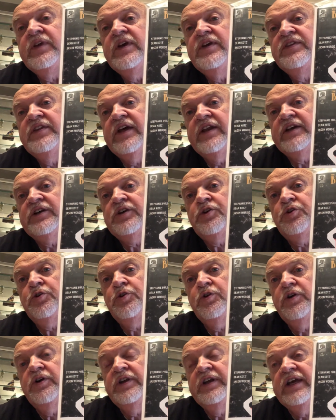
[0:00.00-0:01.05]
that
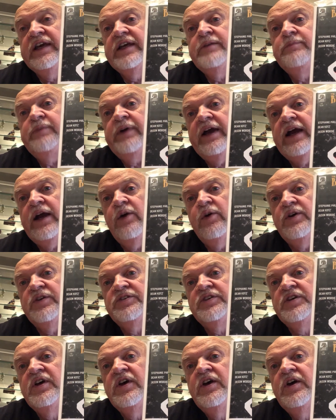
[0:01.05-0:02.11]
occurred in
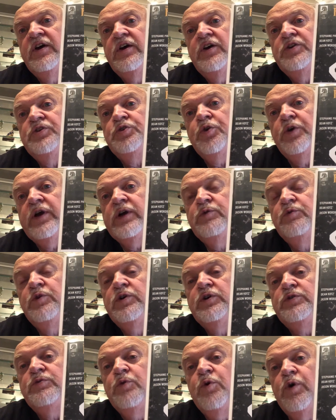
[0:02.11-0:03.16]
Paris during
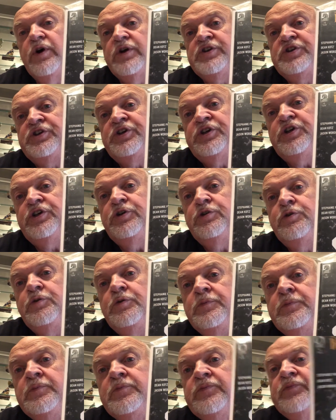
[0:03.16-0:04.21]
World War II,
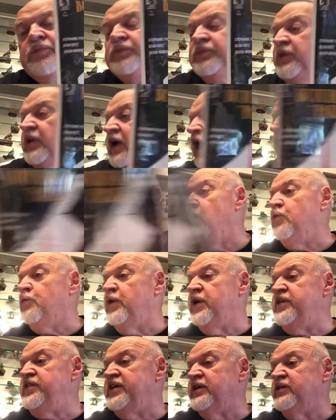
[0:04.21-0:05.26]

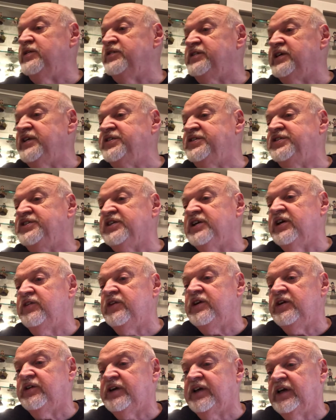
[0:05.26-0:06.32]
where there was a
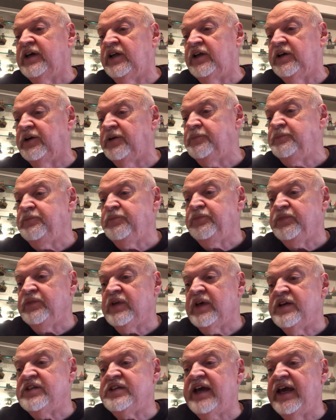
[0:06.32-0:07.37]
serial killer
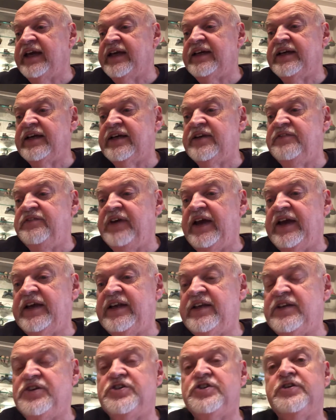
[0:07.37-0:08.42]
taking
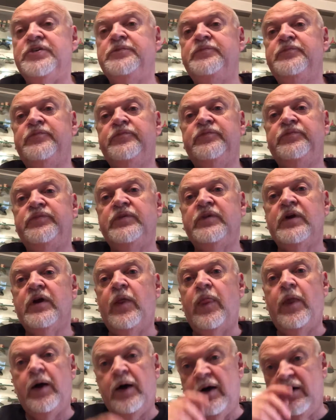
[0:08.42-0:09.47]
advantage
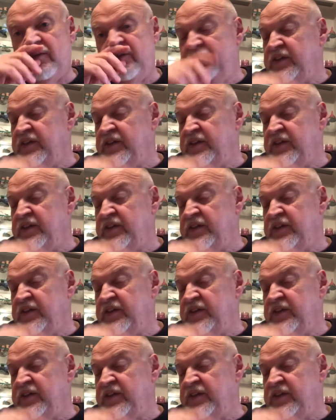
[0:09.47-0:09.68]
of